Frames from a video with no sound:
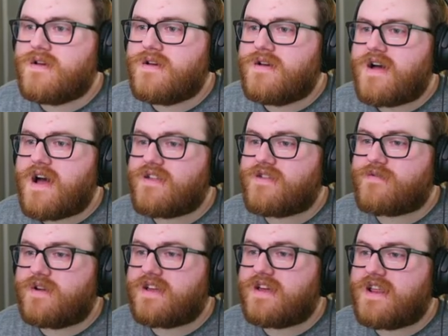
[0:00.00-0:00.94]
I just
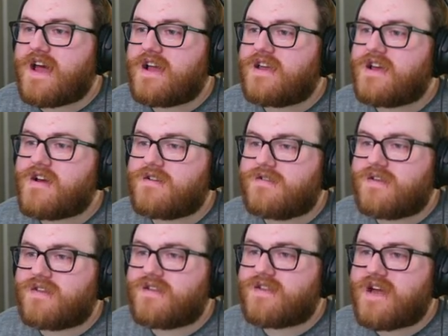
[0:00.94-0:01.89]
want to get out of here.
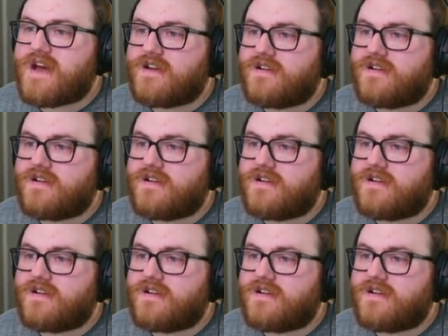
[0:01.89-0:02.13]
This is not...